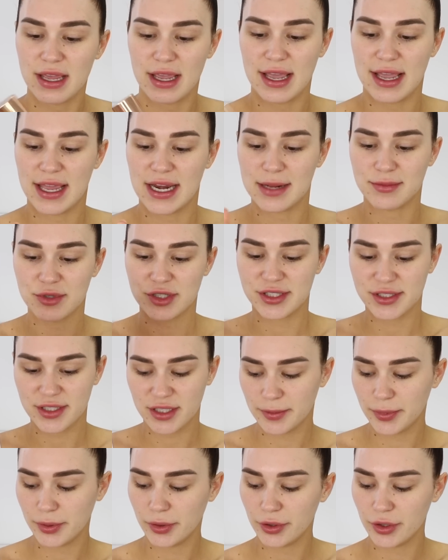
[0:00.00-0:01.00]
And I'm just
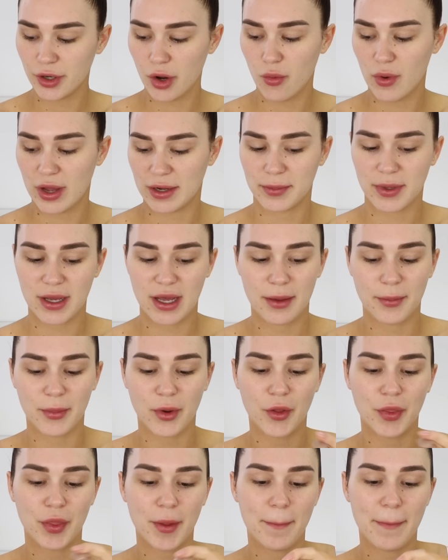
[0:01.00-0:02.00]
gonna put one pump
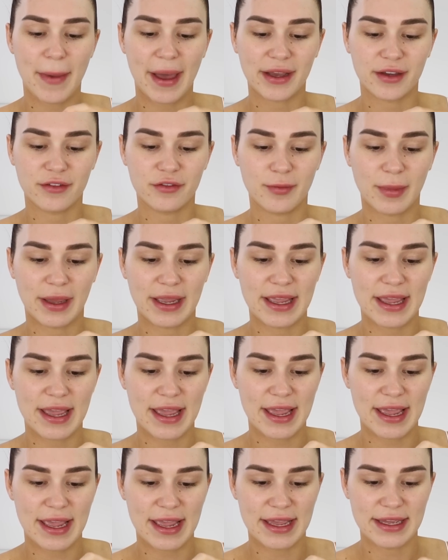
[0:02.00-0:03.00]
on the back of my
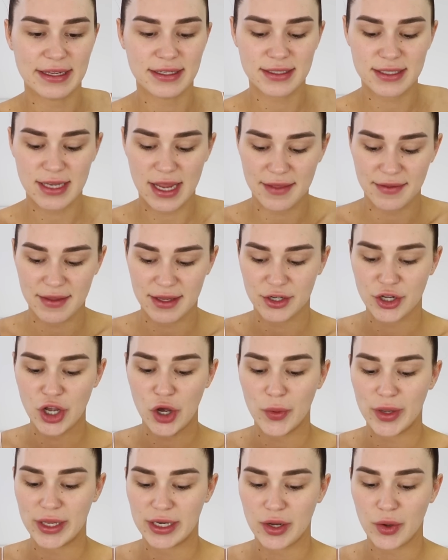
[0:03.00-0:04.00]
hand and then
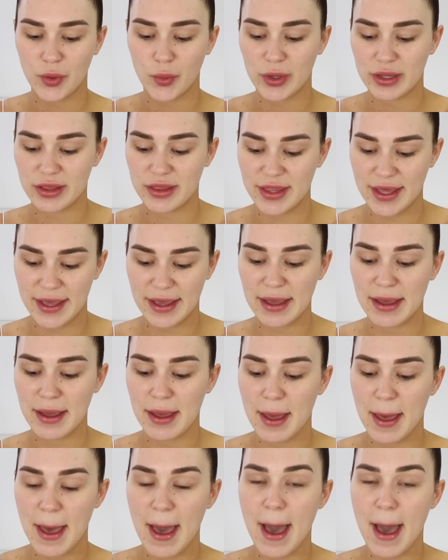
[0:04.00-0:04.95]
go in with their